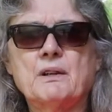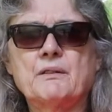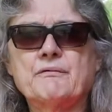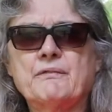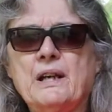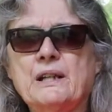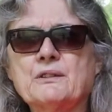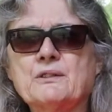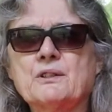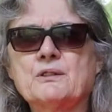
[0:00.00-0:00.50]

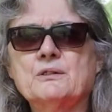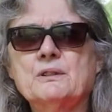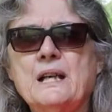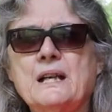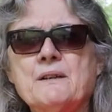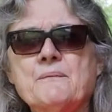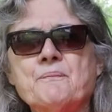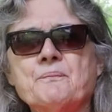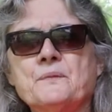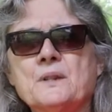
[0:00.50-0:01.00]
vendor
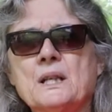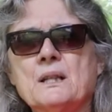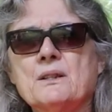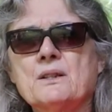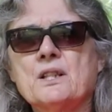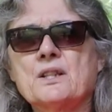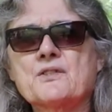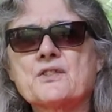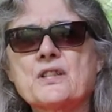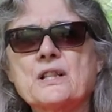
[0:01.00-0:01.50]

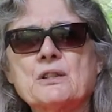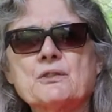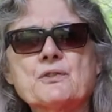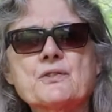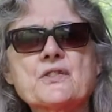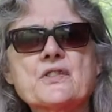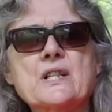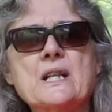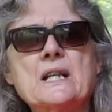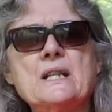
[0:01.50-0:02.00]
that sells
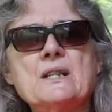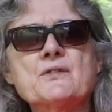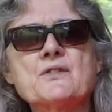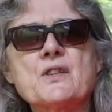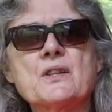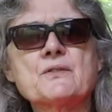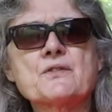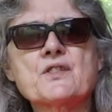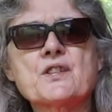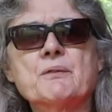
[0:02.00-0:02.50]

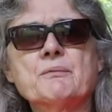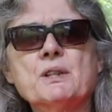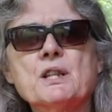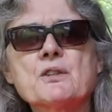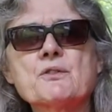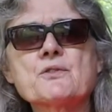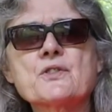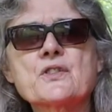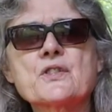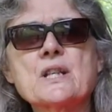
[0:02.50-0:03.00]
seeds. Some of
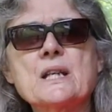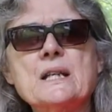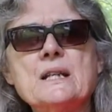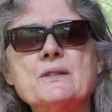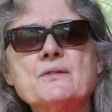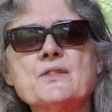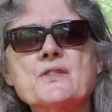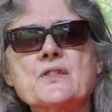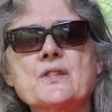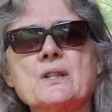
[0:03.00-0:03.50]
those
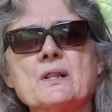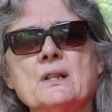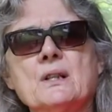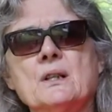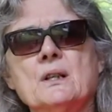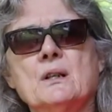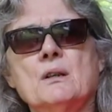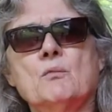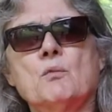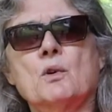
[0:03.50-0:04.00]
seeds
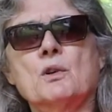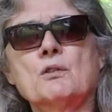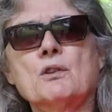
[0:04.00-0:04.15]
will